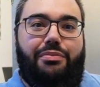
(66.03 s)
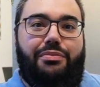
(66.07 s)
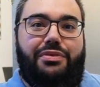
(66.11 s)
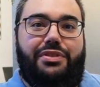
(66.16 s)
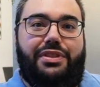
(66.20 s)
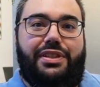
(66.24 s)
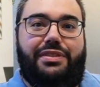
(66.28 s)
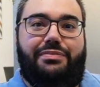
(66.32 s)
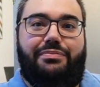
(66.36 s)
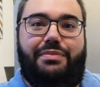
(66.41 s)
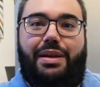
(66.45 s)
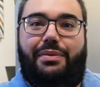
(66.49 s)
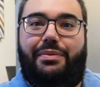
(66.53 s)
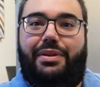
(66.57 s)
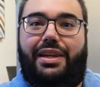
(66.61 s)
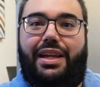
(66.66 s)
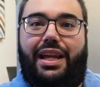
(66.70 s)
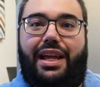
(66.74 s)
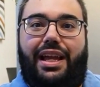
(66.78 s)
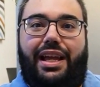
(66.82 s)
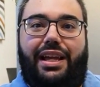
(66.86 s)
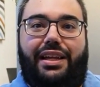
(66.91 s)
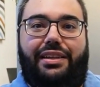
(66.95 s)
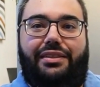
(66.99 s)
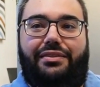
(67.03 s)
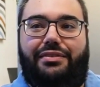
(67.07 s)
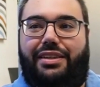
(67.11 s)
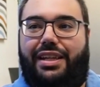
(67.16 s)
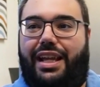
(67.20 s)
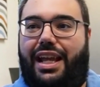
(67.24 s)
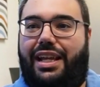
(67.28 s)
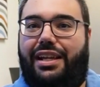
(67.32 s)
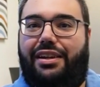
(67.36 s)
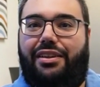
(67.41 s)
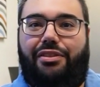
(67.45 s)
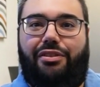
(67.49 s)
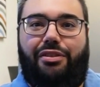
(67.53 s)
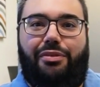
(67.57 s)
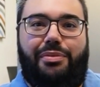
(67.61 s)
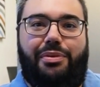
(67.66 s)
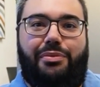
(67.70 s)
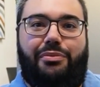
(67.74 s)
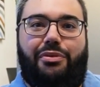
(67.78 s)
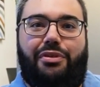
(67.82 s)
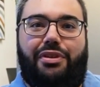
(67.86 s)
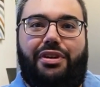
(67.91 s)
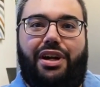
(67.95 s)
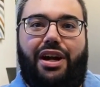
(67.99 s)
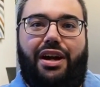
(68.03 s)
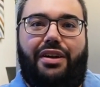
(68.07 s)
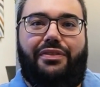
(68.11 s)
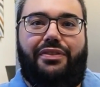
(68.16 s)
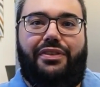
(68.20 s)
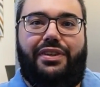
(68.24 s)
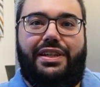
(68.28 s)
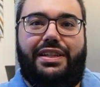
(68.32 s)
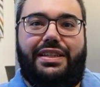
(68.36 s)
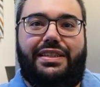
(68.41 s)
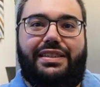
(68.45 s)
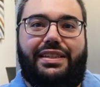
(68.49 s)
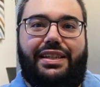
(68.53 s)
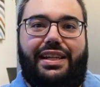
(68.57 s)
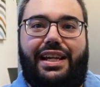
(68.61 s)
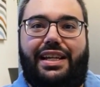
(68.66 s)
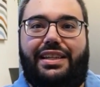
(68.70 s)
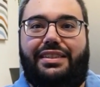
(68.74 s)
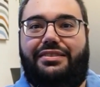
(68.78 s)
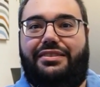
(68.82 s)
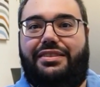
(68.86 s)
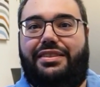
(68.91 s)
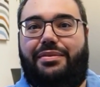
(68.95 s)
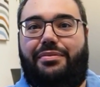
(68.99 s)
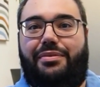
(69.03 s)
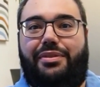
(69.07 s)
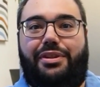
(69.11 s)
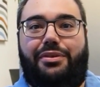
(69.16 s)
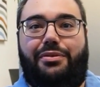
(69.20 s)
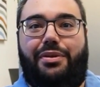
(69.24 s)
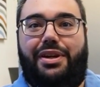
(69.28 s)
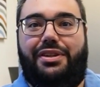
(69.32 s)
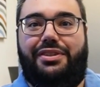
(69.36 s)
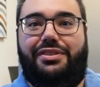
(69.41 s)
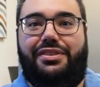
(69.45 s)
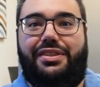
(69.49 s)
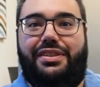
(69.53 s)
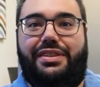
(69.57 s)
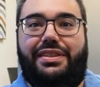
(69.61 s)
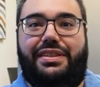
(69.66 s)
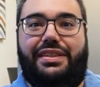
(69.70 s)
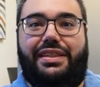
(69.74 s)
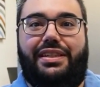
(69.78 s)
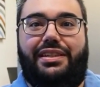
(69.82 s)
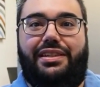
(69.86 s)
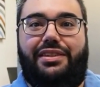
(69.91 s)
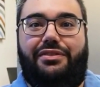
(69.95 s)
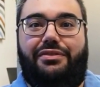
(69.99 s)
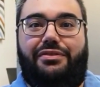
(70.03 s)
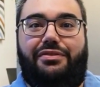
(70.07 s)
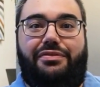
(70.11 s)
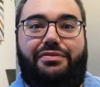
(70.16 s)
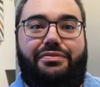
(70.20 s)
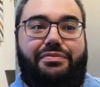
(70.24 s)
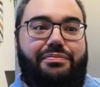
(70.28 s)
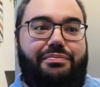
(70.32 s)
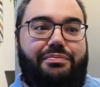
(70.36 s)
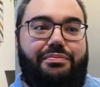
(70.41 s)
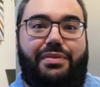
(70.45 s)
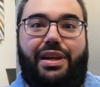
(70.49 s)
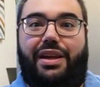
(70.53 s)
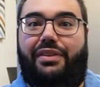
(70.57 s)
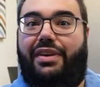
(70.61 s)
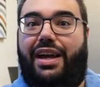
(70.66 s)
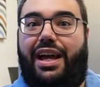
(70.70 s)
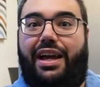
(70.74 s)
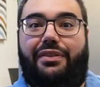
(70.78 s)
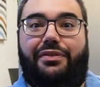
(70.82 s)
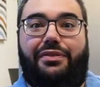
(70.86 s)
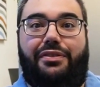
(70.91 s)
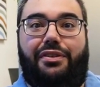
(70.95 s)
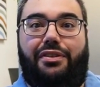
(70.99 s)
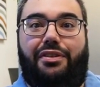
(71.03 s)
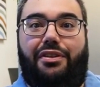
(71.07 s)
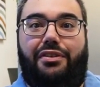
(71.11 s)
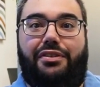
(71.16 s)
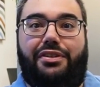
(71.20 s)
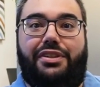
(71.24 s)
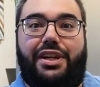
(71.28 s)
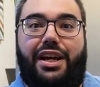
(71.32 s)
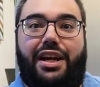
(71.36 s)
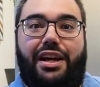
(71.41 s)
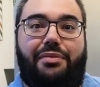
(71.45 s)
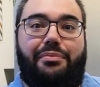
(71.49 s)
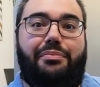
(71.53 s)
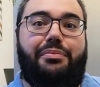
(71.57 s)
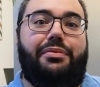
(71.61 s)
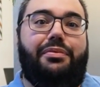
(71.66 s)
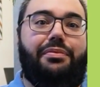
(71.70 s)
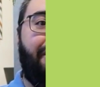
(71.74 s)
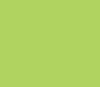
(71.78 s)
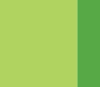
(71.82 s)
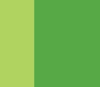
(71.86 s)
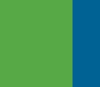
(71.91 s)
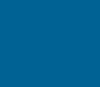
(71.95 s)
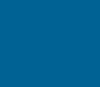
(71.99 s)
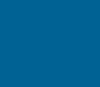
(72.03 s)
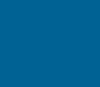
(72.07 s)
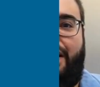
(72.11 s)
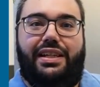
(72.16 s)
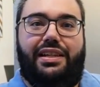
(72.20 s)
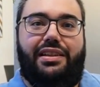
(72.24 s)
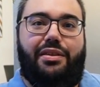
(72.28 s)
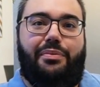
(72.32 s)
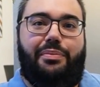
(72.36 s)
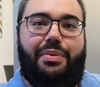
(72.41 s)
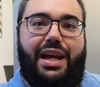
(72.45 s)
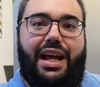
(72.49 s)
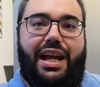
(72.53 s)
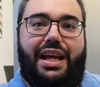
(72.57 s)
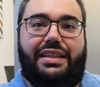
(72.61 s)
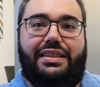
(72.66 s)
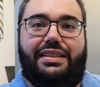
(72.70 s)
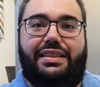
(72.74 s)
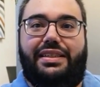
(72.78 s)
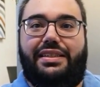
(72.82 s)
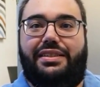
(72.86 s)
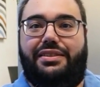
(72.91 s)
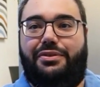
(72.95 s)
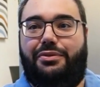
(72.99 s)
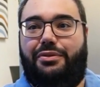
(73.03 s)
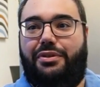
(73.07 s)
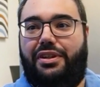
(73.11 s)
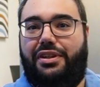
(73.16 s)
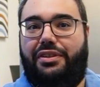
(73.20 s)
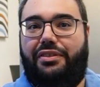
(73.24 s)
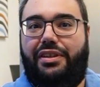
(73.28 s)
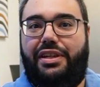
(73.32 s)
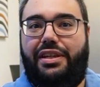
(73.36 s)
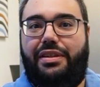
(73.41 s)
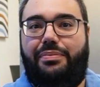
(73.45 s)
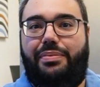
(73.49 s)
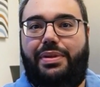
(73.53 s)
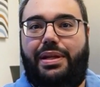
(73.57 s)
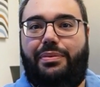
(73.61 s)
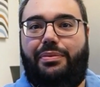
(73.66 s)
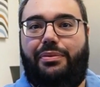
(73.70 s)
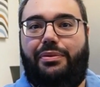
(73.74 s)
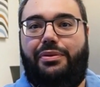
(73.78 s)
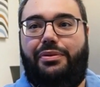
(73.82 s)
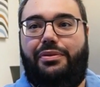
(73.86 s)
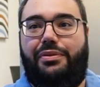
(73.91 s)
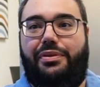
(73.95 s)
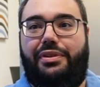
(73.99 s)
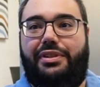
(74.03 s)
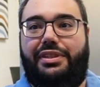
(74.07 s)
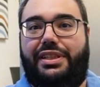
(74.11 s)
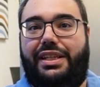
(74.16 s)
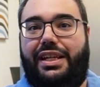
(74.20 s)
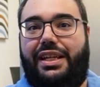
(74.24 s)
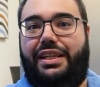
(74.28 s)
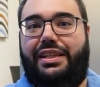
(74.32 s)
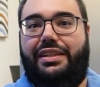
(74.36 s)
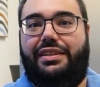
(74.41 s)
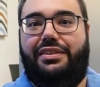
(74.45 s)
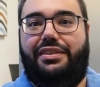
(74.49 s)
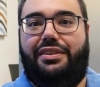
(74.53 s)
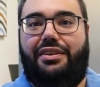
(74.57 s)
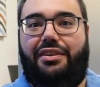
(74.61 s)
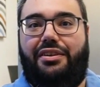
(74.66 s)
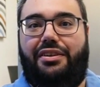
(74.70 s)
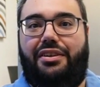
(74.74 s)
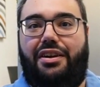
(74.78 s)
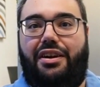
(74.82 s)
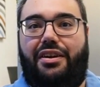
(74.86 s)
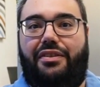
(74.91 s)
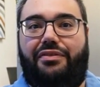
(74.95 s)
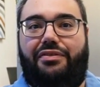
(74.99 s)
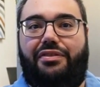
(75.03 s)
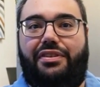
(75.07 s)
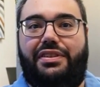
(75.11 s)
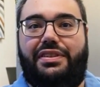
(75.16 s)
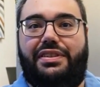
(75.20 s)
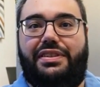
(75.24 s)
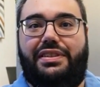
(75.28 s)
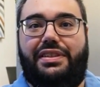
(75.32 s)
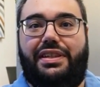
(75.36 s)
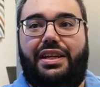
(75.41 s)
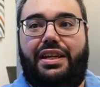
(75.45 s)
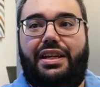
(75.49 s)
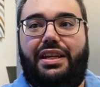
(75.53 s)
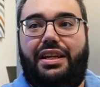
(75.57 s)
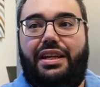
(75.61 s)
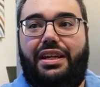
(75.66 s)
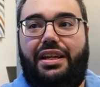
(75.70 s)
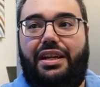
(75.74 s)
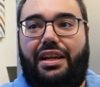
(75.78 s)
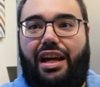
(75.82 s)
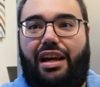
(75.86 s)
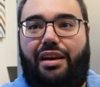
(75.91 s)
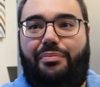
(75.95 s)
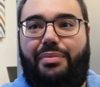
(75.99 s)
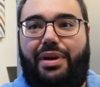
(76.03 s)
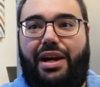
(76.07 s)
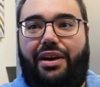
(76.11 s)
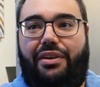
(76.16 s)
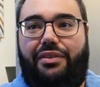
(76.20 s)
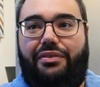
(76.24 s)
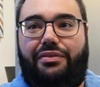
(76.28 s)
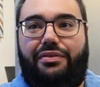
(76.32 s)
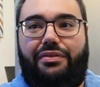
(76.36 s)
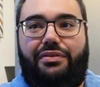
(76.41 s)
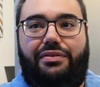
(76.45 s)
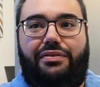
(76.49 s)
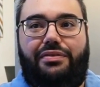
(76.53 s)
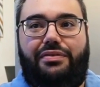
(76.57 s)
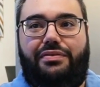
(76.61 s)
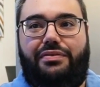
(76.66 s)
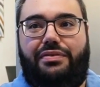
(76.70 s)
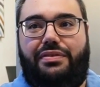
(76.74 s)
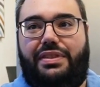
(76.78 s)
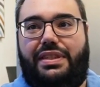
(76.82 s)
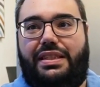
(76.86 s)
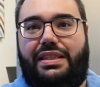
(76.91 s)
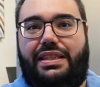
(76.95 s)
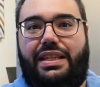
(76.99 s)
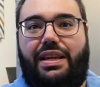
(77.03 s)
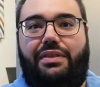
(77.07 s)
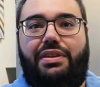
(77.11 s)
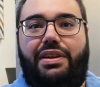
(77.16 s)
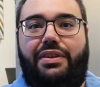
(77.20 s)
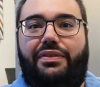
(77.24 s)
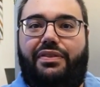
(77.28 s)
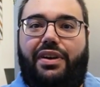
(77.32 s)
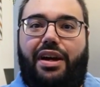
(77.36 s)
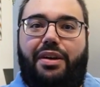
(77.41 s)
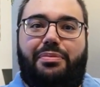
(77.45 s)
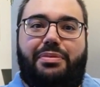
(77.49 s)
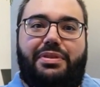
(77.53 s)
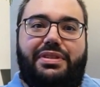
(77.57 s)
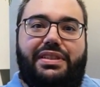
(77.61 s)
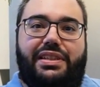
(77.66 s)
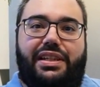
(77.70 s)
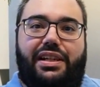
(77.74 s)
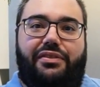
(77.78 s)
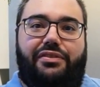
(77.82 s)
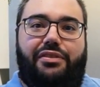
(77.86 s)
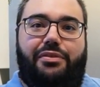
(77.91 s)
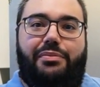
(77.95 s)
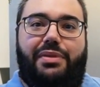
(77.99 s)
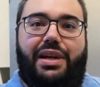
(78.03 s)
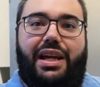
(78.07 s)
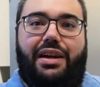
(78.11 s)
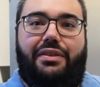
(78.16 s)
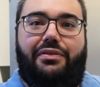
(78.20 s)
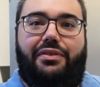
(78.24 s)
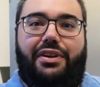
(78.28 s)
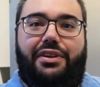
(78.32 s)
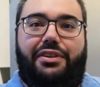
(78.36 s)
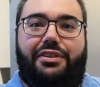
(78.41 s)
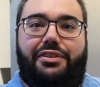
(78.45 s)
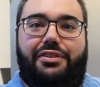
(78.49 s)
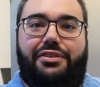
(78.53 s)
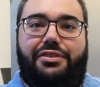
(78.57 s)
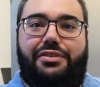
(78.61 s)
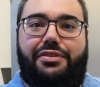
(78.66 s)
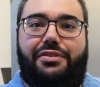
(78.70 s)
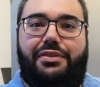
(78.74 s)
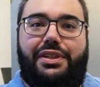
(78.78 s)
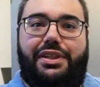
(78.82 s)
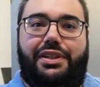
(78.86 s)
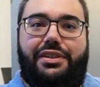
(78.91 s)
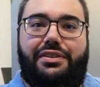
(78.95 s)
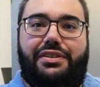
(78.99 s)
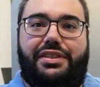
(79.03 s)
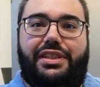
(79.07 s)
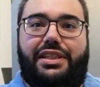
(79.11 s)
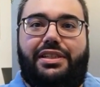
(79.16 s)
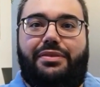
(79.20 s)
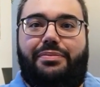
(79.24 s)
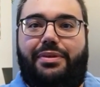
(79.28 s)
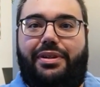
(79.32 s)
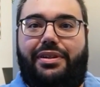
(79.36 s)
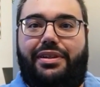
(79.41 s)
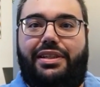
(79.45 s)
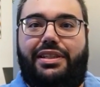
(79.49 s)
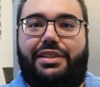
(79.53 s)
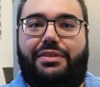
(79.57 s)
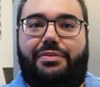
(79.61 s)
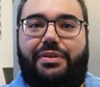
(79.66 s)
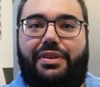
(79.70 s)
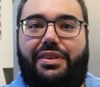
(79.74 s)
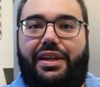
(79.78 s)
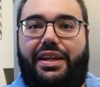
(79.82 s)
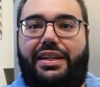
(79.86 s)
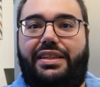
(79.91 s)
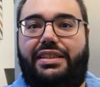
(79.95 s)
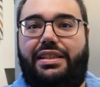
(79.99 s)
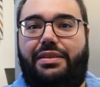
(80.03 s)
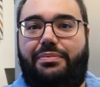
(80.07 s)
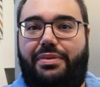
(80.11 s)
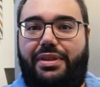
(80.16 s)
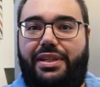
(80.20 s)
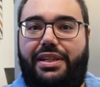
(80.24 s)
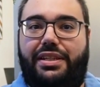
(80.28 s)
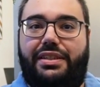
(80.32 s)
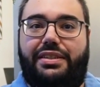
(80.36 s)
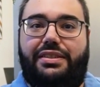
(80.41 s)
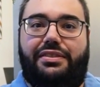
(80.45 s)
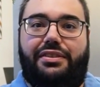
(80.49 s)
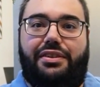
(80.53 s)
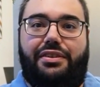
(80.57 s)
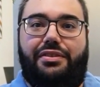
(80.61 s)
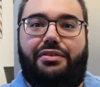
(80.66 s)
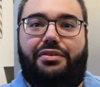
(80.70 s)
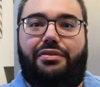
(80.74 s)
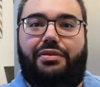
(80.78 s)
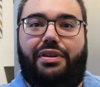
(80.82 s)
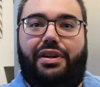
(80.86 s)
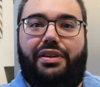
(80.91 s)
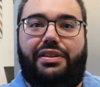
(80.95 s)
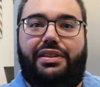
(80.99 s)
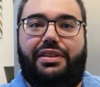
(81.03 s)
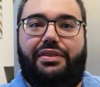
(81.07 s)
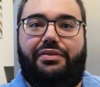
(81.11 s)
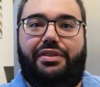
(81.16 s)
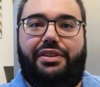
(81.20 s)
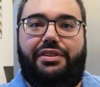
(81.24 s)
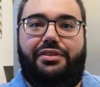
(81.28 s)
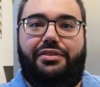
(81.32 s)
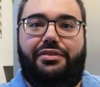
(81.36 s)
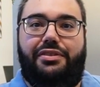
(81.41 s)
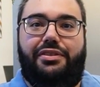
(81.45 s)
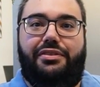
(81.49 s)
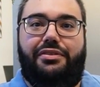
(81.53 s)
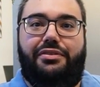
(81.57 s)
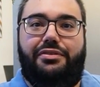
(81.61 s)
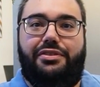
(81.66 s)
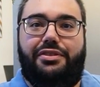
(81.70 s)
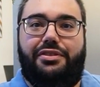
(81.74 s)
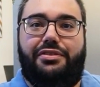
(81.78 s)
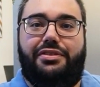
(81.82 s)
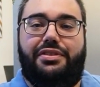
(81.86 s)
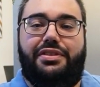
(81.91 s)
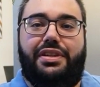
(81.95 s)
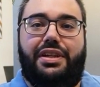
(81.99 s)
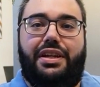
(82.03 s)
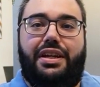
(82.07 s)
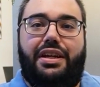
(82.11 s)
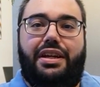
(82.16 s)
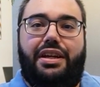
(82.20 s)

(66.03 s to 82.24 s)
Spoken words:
just maybe gain a little bit more confidence and answer some of the questions that you may have had for a long time. We've seen in the past, historically, people who attend our conference, about 75% of them have under 2 years experience with ICP, so relatively new users.